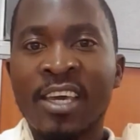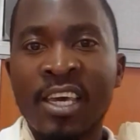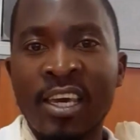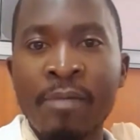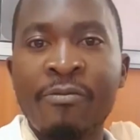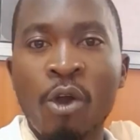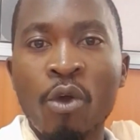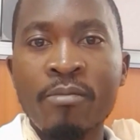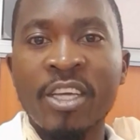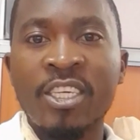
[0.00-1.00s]
Keep
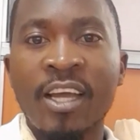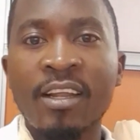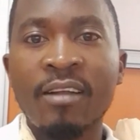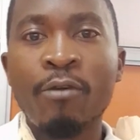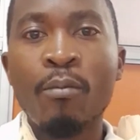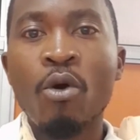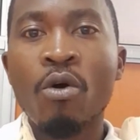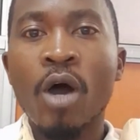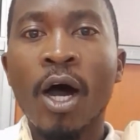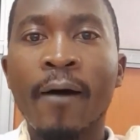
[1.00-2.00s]
following my channel for
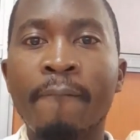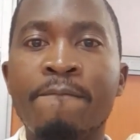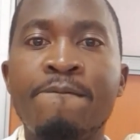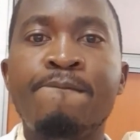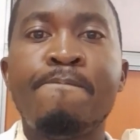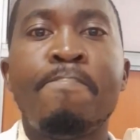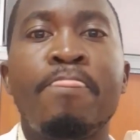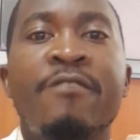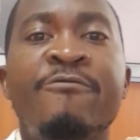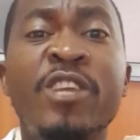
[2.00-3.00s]
more
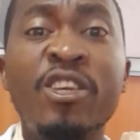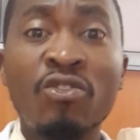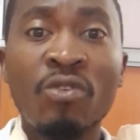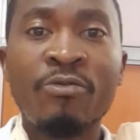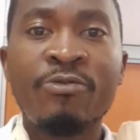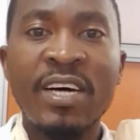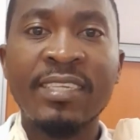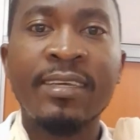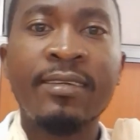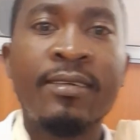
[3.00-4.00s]
videos on first
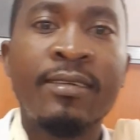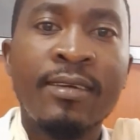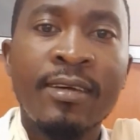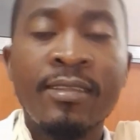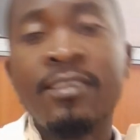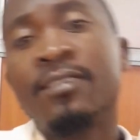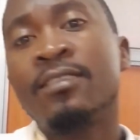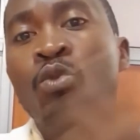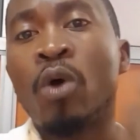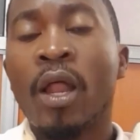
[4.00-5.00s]
aid. This is
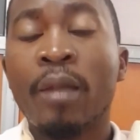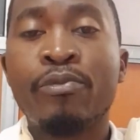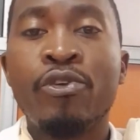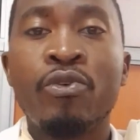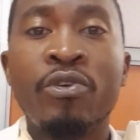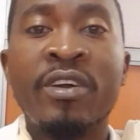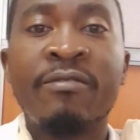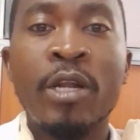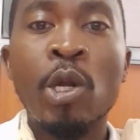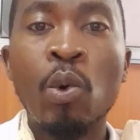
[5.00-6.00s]
to help you. You never
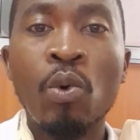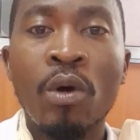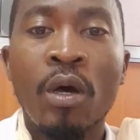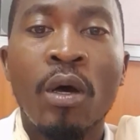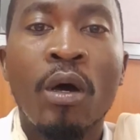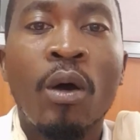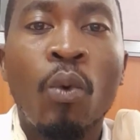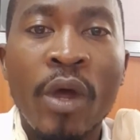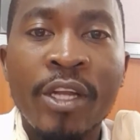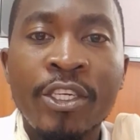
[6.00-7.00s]
know
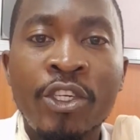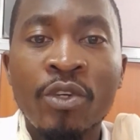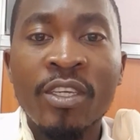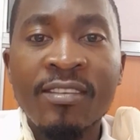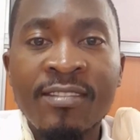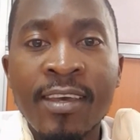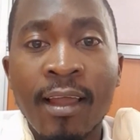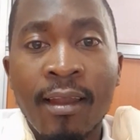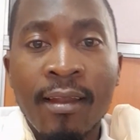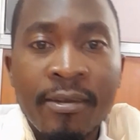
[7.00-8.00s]
when you need the
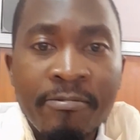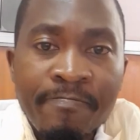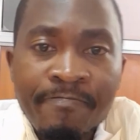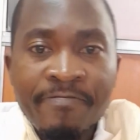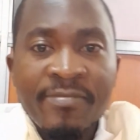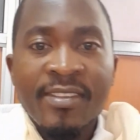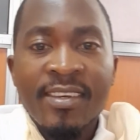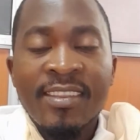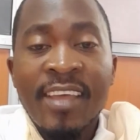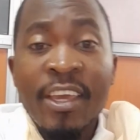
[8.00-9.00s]
skill.
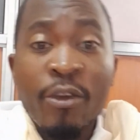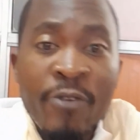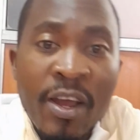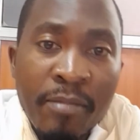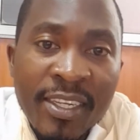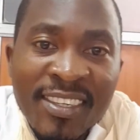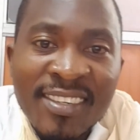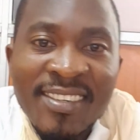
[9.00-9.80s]
Thank you very much.